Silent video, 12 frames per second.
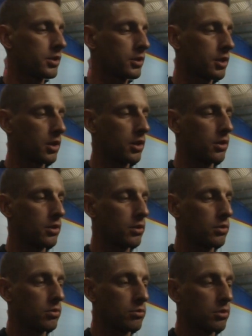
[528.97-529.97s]
So
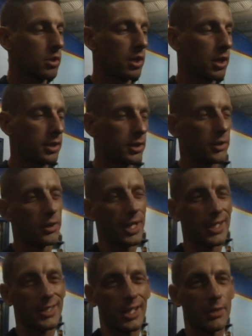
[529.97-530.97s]
until
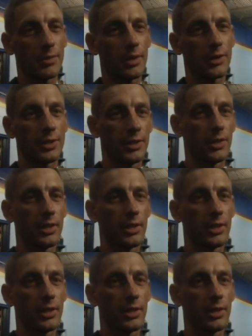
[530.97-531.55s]
next time, I'll see you